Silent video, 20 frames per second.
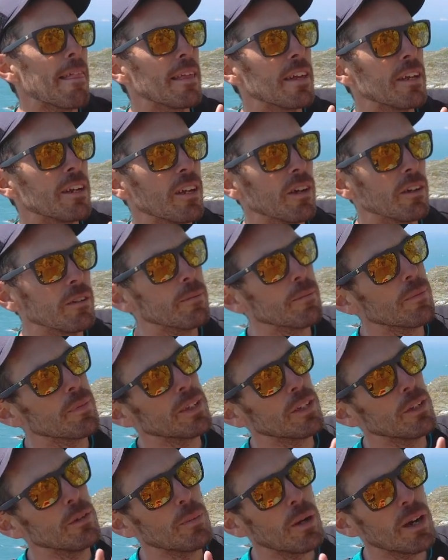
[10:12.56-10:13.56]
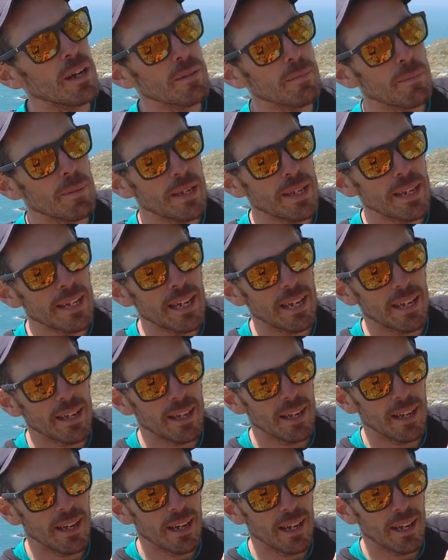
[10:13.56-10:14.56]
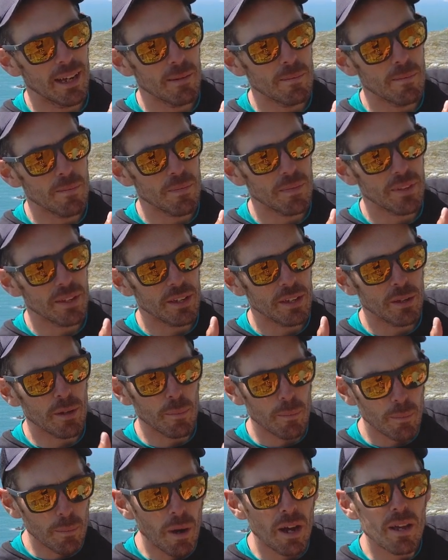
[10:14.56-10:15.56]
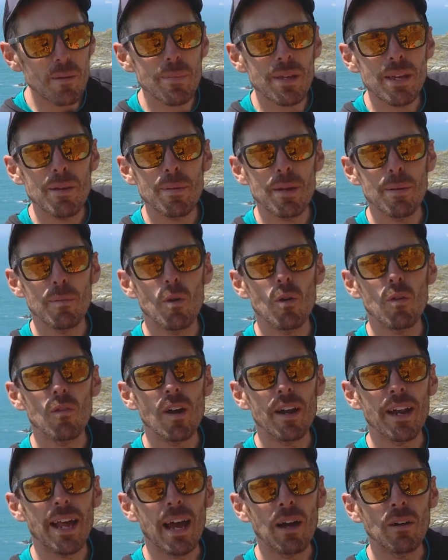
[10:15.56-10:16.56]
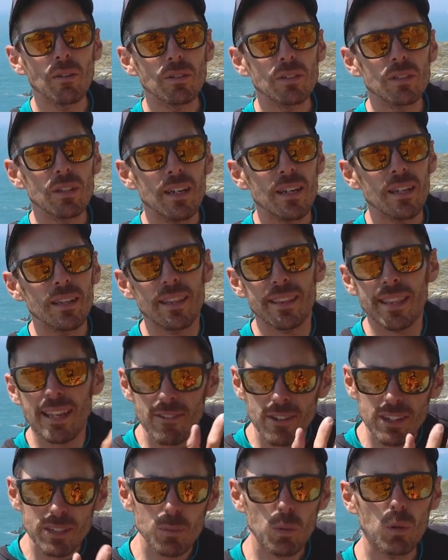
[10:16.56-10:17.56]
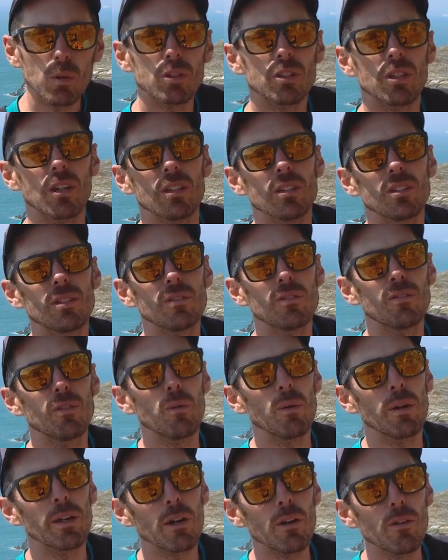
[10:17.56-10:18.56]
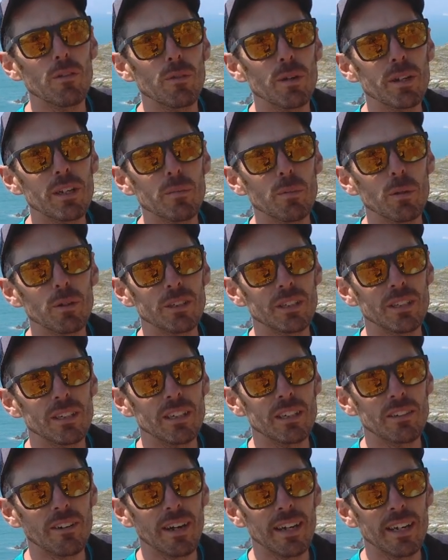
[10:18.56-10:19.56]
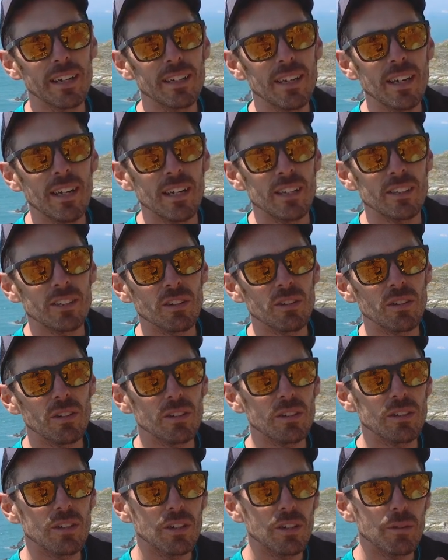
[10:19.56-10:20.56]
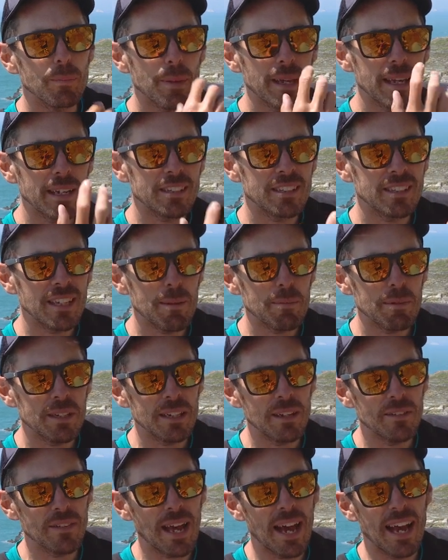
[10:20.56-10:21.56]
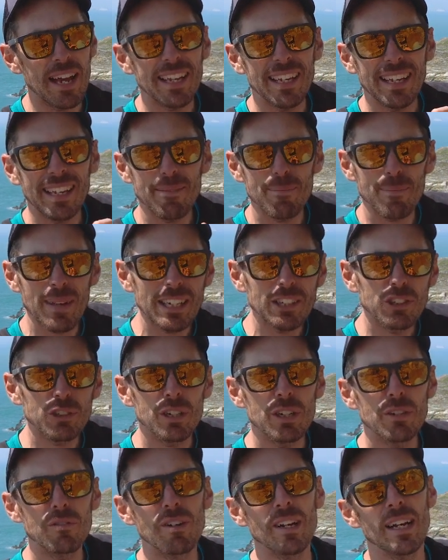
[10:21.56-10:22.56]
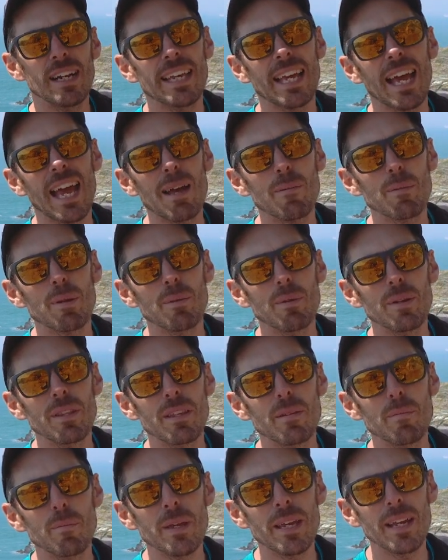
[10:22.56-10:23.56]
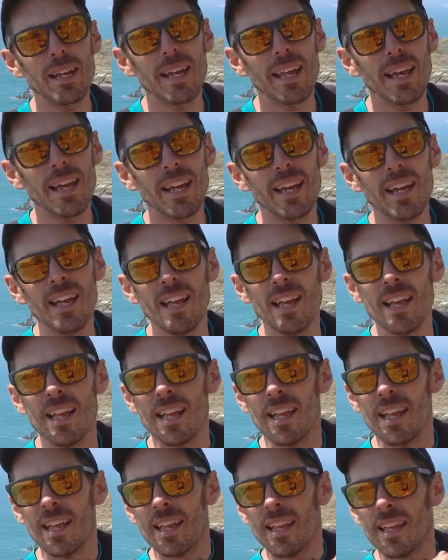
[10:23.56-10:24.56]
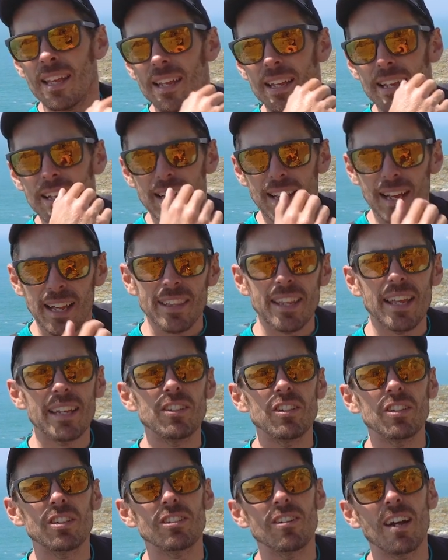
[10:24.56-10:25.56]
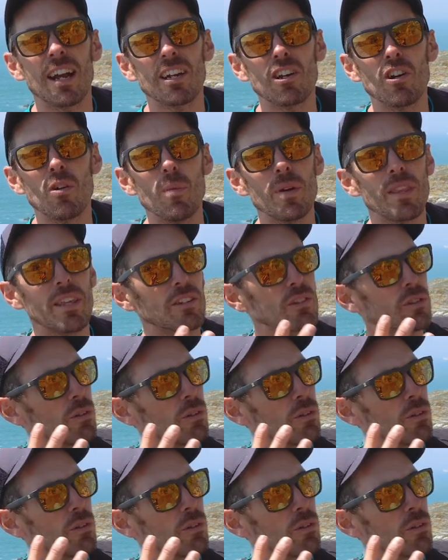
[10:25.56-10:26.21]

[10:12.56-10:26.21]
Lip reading: You know, you might be might be a bit more run out. There is more chance of falling off when you're pushing the grade, so be accepting of that. Make sure you're really happy with your B layer, and then just crack on with it.